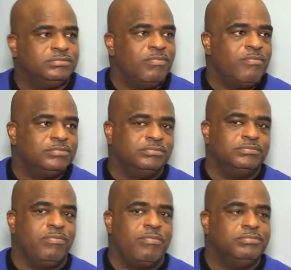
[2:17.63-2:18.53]
Now that we
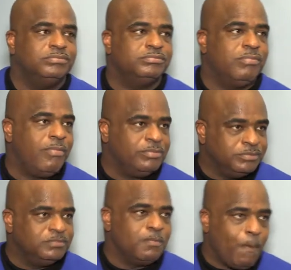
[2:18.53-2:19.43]
put this game behind
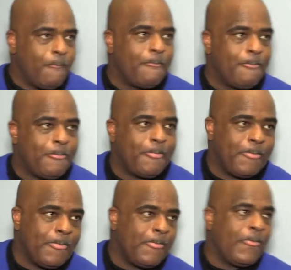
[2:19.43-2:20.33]
us, what do we do
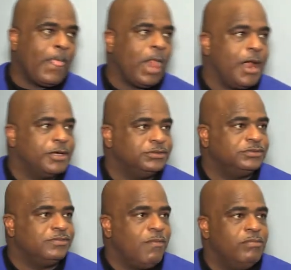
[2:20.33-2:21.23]
to prepare for Shaw
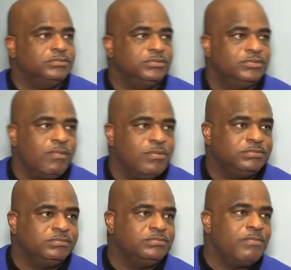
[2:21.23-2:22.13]
University
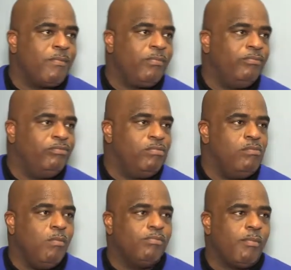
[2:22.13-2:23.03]
coming in next Wednesday
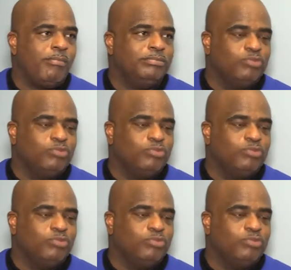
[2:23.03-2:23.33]
for senior night?